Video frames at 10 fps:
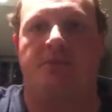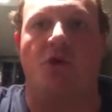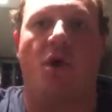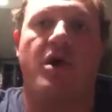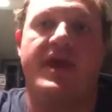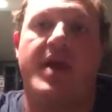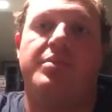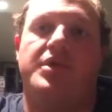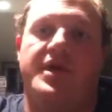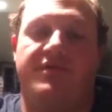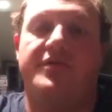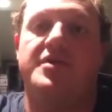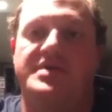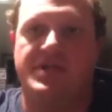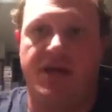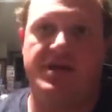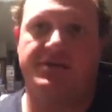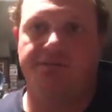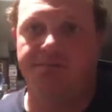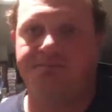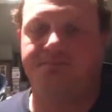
who already have plenty of food as it is.